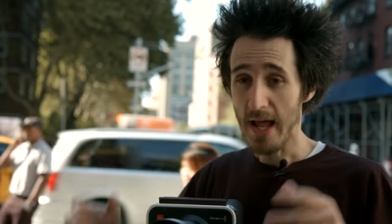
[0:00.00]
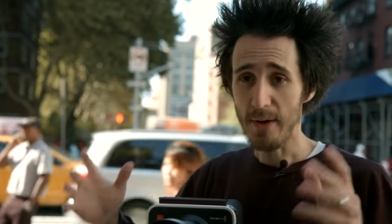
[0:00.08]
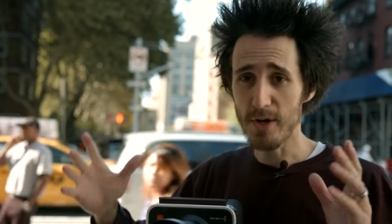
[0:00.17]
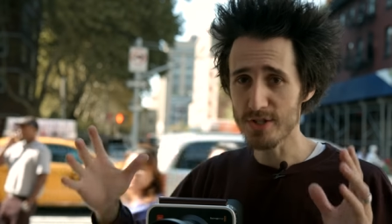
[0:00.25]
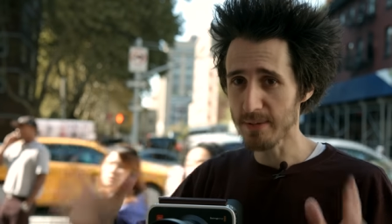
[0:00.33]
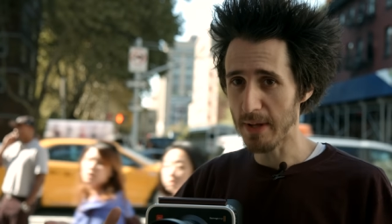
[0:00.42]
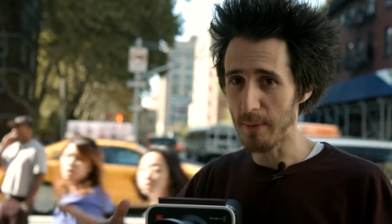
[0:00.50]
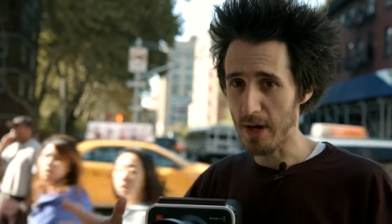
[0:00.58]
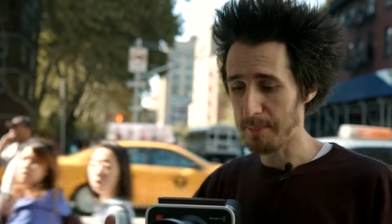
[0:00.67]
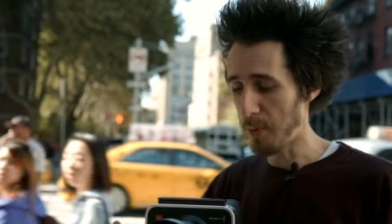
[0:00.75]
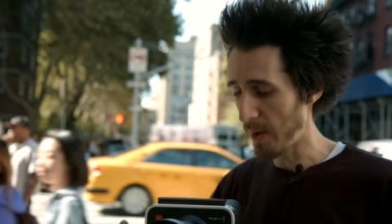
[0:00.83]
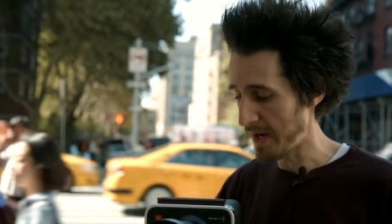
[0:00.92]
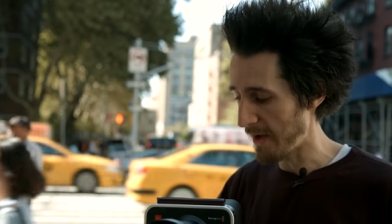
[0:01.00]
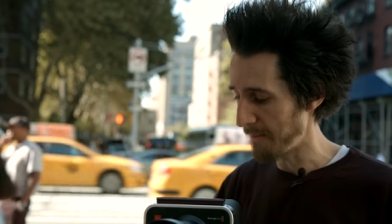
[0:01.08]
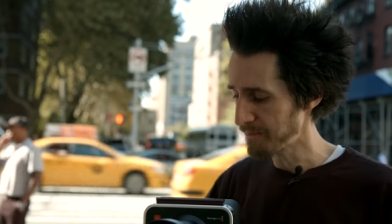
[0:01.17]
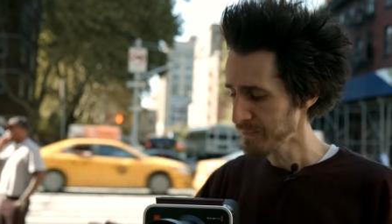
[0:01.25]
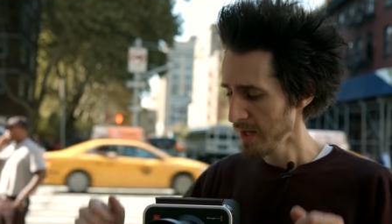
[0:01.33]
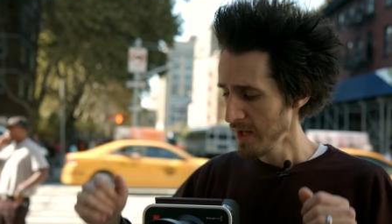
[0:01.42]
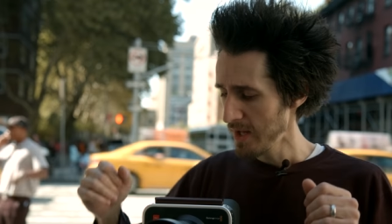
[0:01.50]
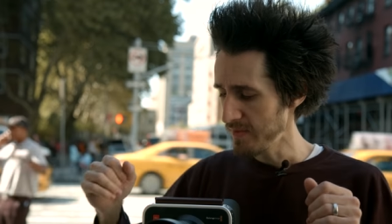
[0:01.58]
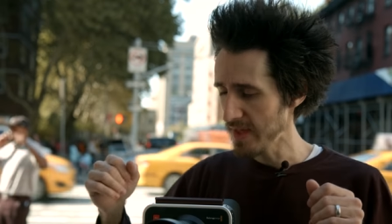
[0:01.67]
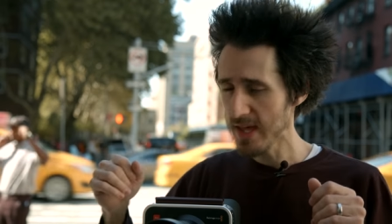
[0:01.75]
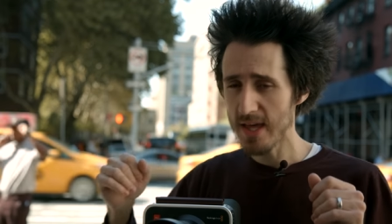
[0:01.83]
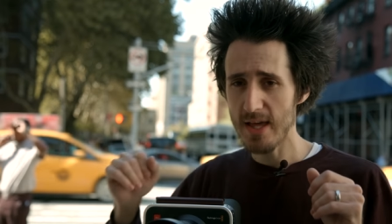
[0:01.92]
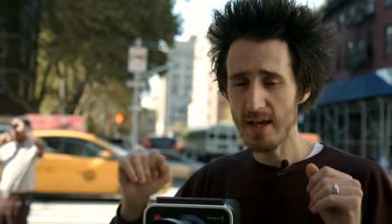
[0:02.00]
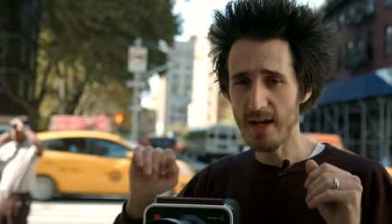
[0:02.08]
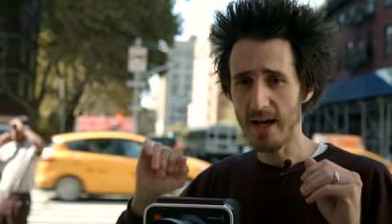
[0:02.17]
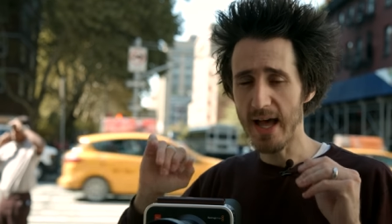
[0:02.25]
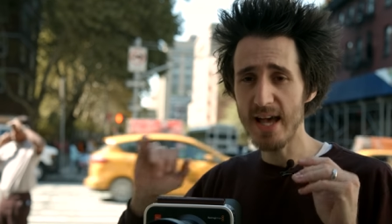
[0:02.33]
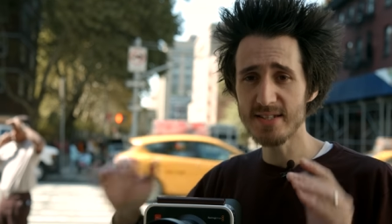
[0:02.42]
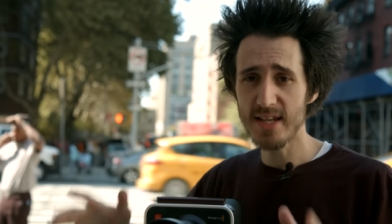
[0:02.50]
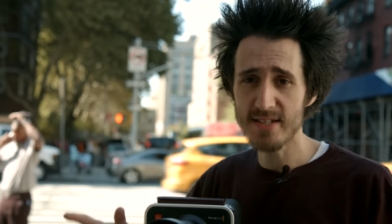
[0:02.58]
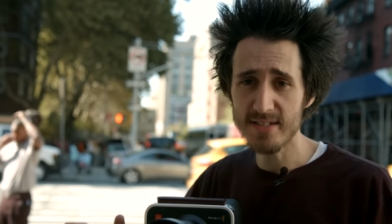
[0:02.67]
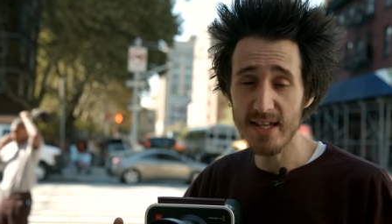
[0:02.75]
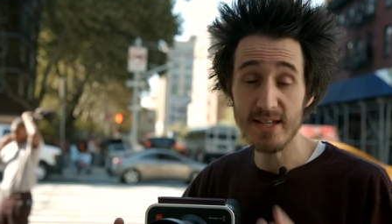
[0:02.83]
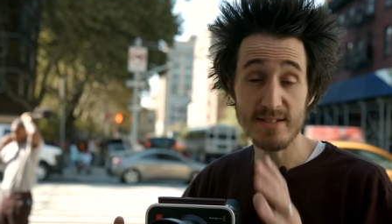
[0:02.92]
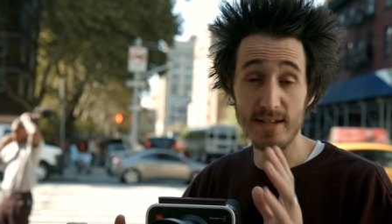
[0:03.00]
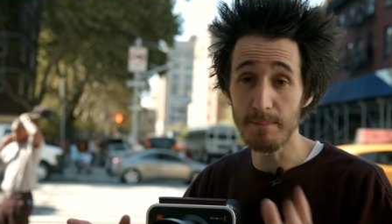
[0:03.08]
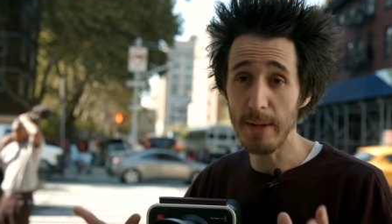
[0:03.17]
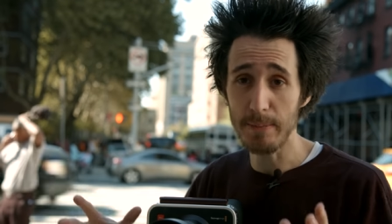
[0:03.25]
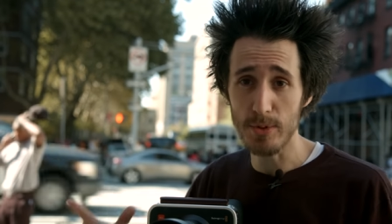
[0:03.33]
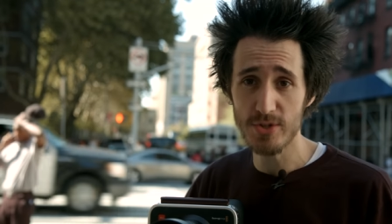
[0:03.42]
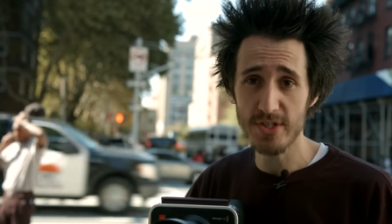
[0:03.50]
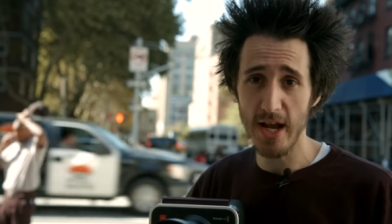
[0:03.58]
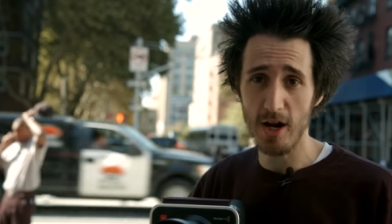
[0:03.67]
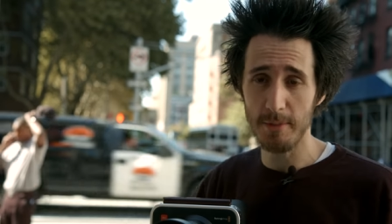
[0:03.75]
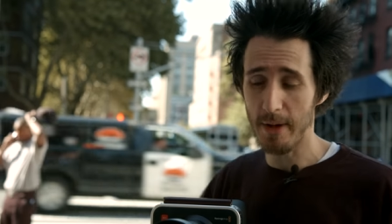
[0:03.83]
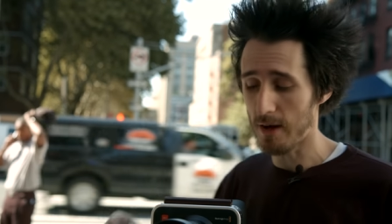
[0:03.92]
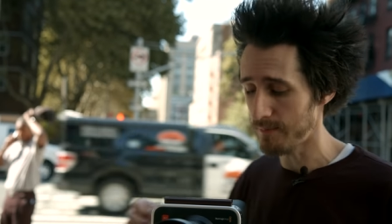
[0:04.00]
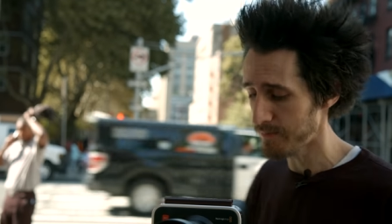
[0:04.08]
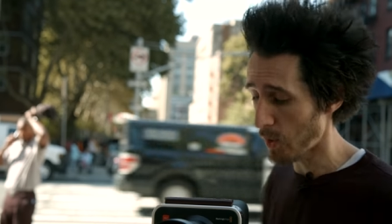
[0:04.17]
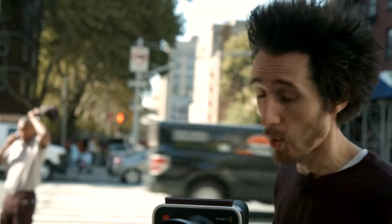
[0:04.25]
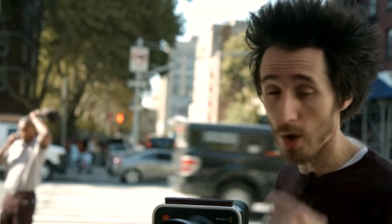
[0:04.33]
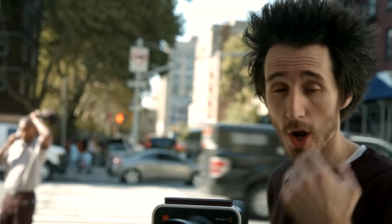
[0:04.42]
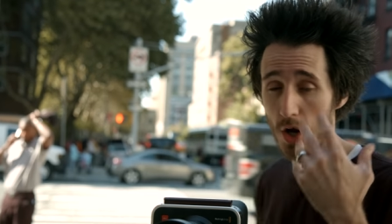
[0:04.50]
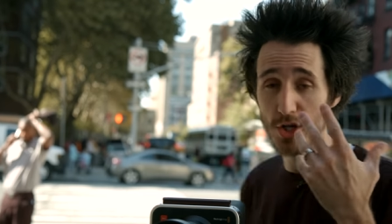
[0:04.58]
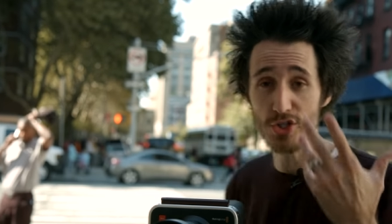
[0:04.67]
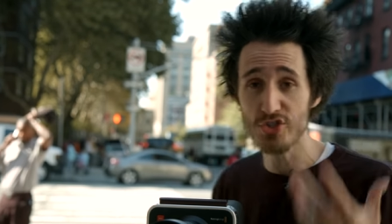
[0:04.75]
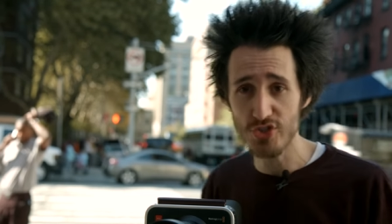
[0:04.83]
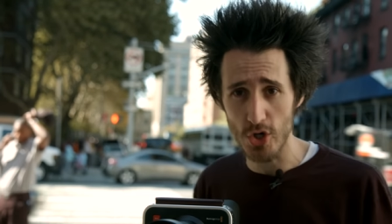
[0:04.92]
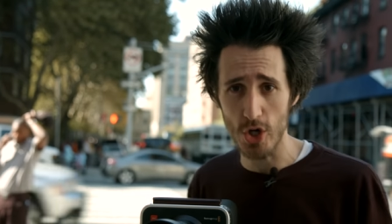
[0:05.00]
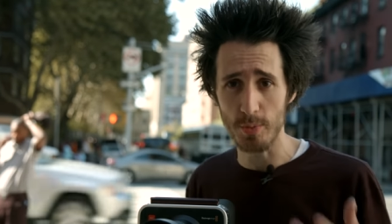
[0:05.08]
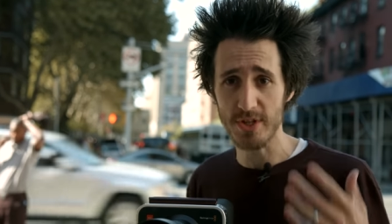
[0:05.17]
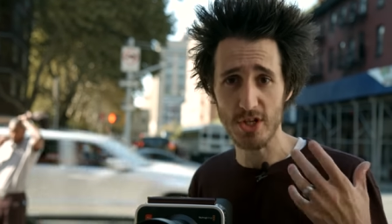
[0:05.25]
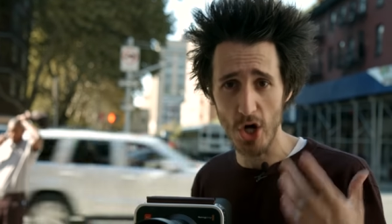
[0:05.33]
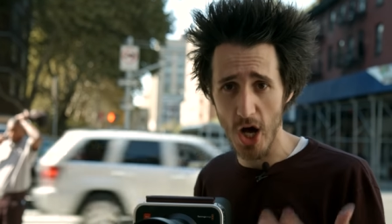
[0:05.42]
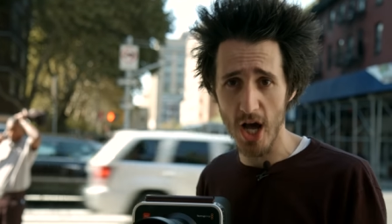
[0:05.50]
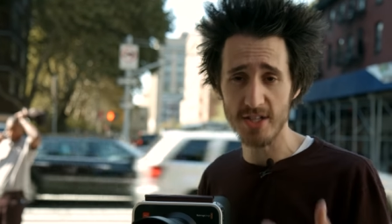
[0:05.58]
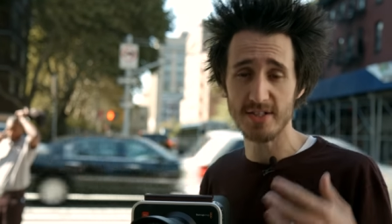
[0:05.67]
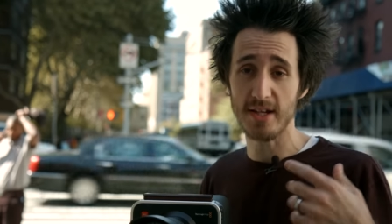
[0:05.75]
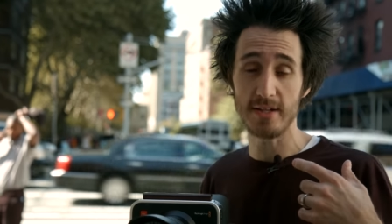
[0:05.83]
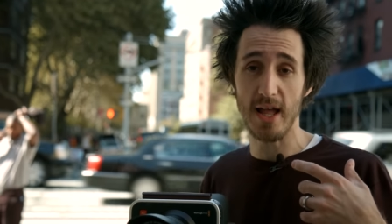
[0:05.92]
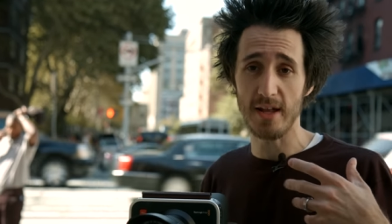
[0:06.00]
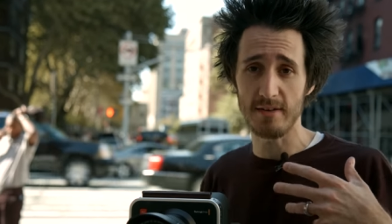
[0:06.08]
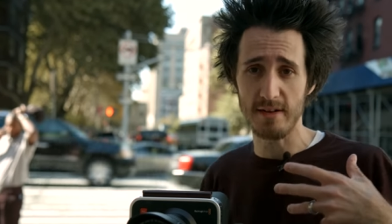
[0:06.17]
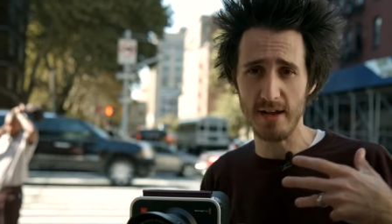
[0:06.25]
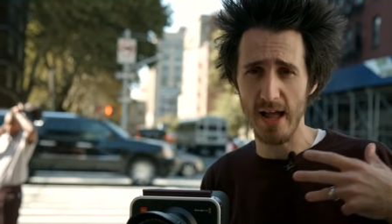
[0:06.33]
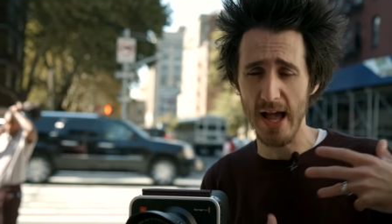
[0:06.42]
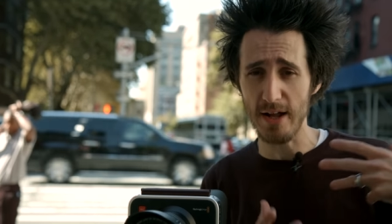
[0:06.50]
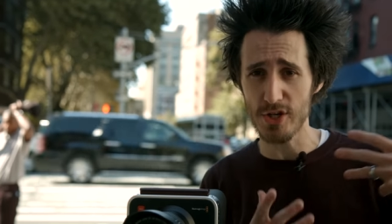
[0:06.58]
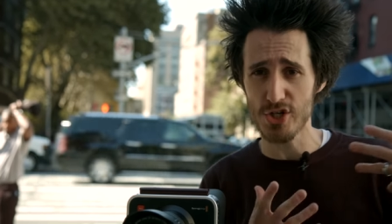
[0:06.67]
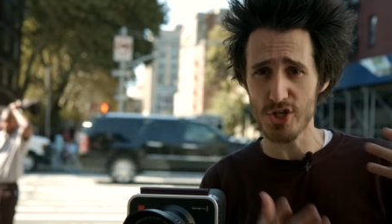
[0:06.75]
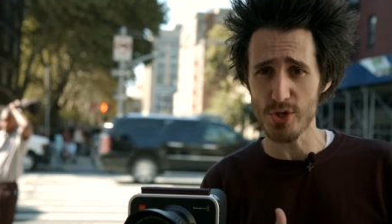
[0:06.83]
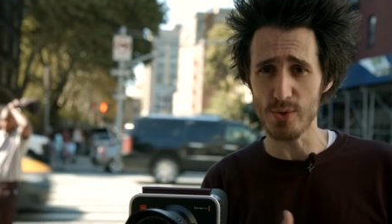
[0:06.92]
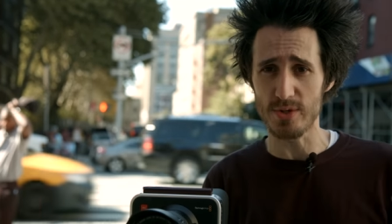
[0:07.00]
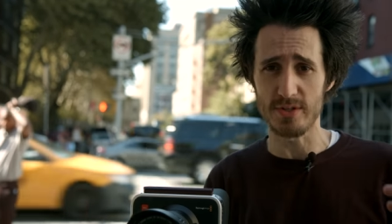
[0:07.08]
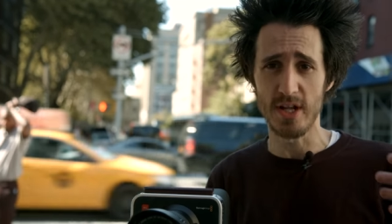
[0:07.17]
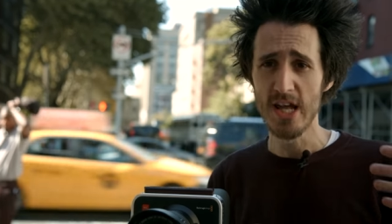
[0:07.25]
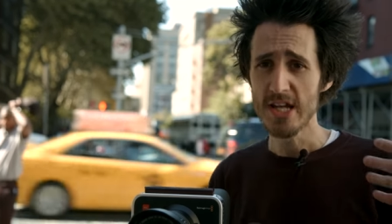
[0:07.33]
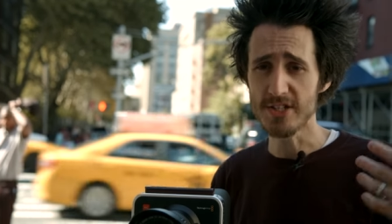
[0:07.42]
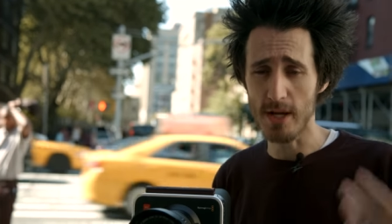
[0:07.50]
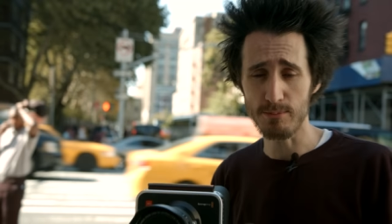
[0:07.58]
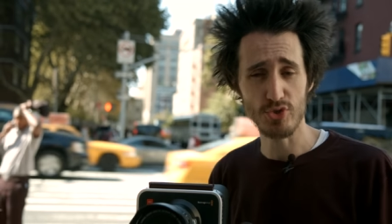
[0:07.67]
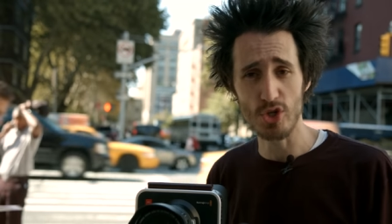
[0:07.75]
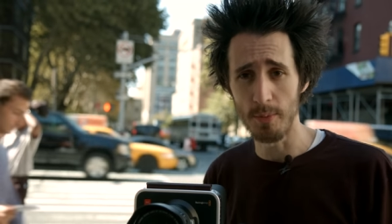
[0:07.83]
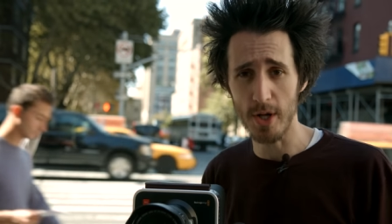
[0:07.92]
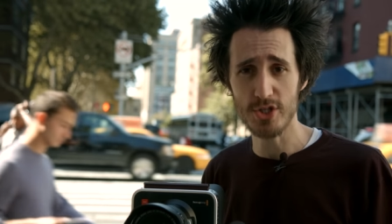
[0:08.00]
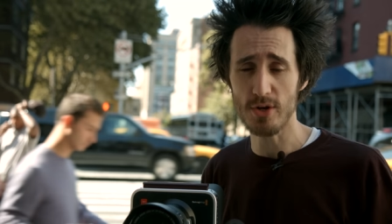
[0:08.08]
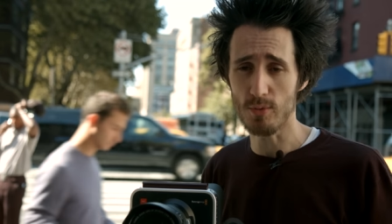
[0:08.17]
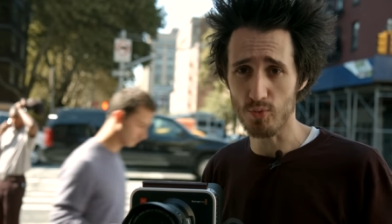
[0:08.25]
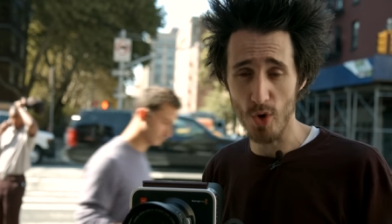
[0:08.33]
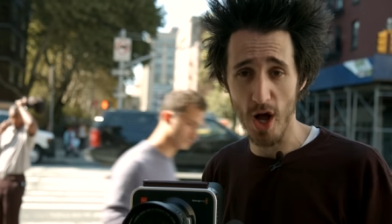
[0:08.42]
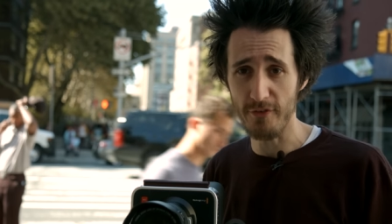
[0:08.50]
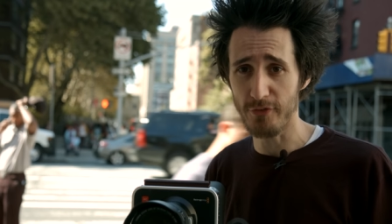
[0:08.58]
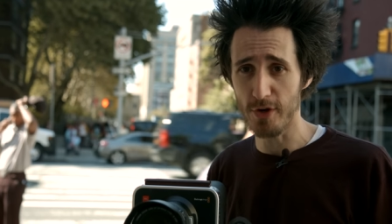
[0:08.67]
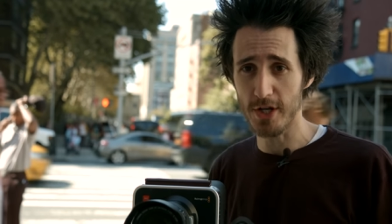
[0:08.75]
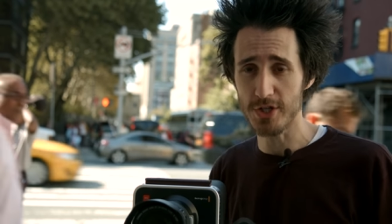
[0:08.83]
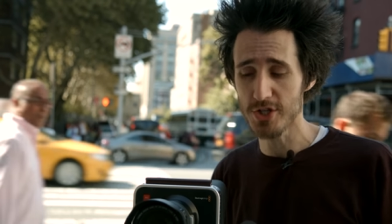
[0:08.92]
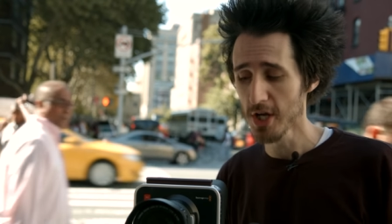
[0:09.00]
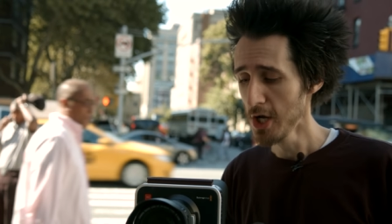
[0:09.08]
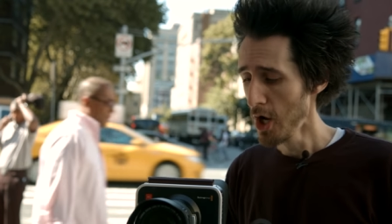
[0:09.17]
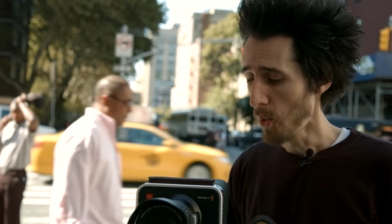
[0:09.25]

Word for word: Now, here's something I want to point out. The SSDs some people are scared about or are concerned with the cost and how to shoot and dump so much raw footage.